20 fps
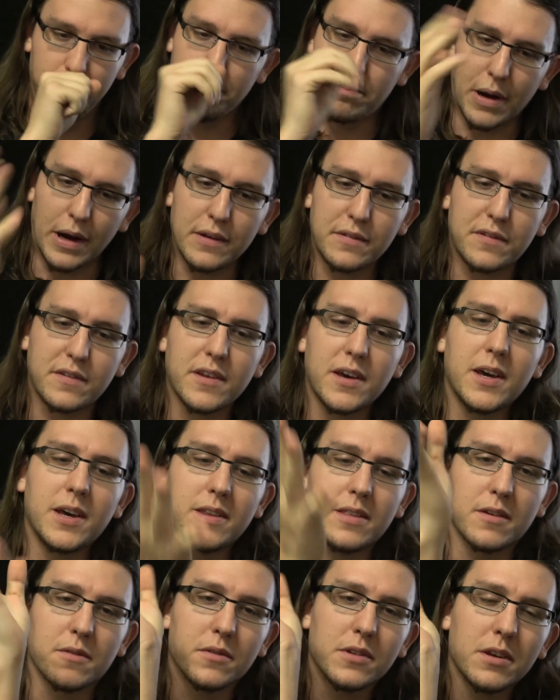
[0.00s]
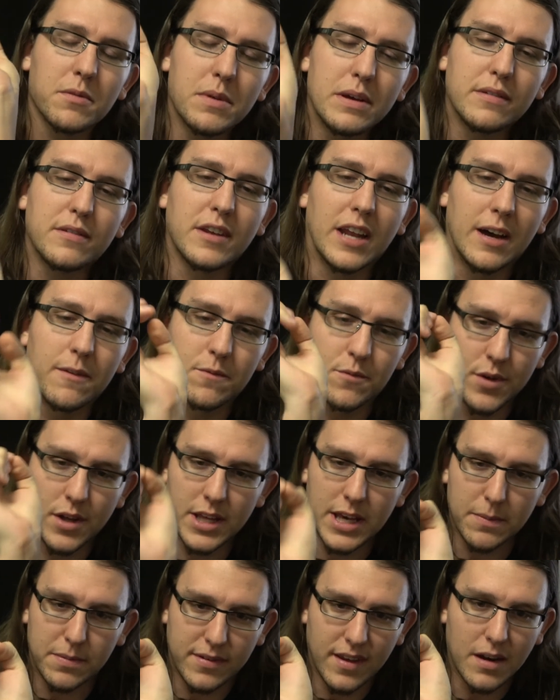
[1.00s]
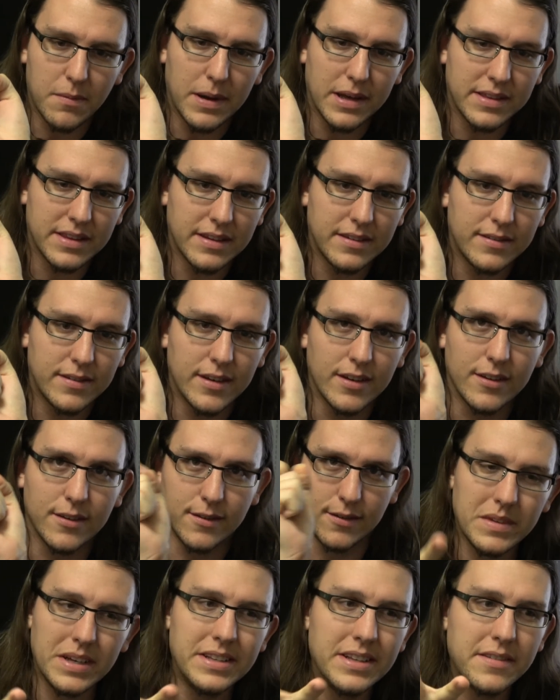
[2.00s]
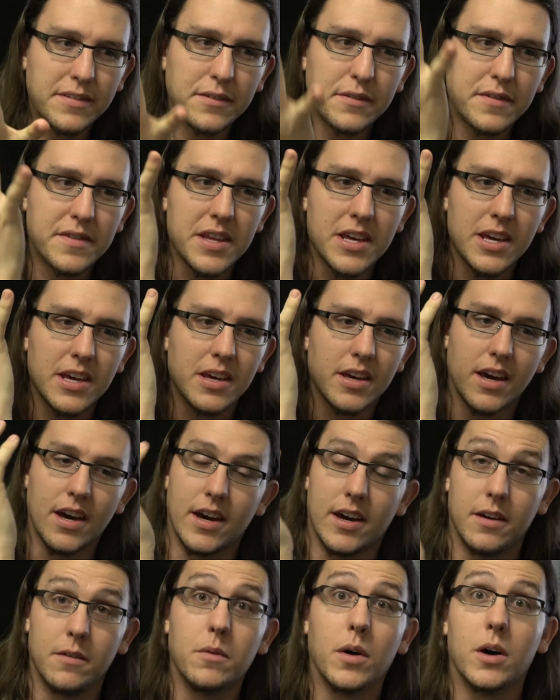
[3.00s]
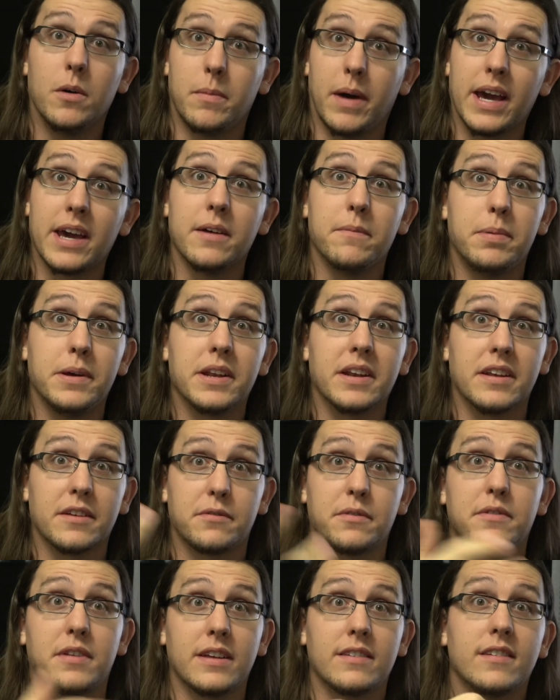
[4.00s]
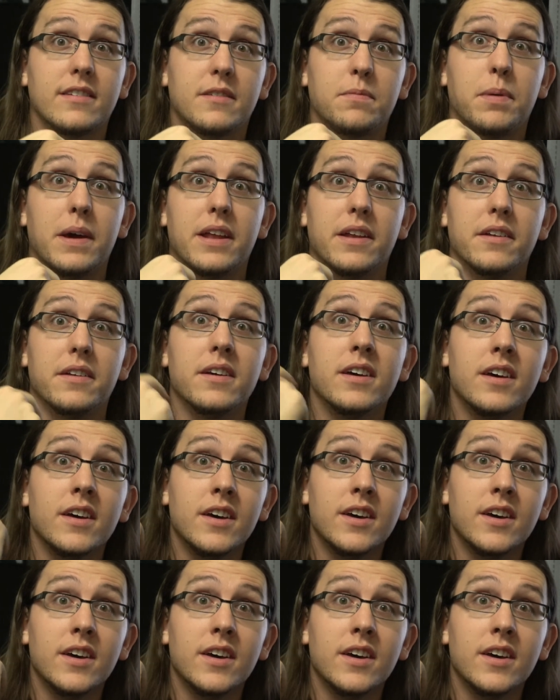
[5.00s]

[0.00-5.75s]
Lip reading: Personally, the only reason I'm really upset about this is the, well, in my opinion, this was anticipated,